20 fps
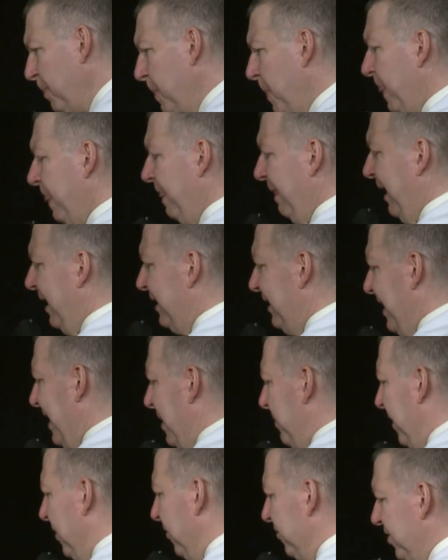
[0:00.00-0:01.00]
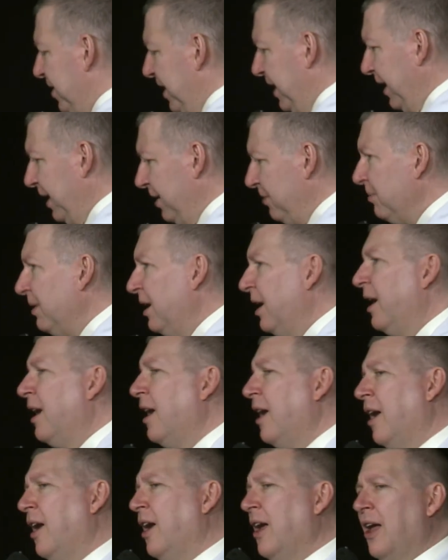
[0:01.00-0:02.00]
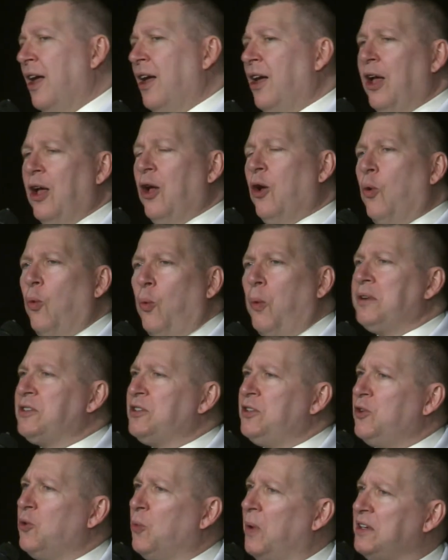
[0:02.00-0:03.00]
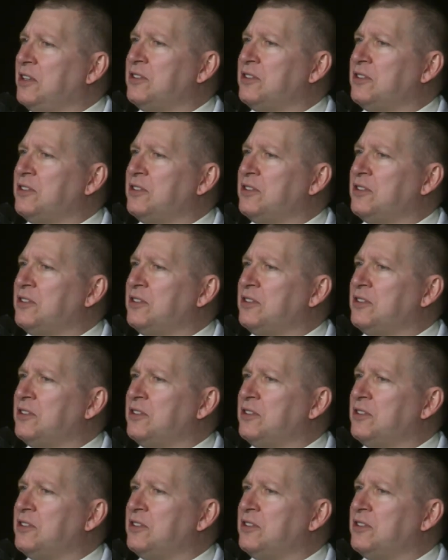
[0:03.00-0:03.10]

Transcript: And the email said, what do you want us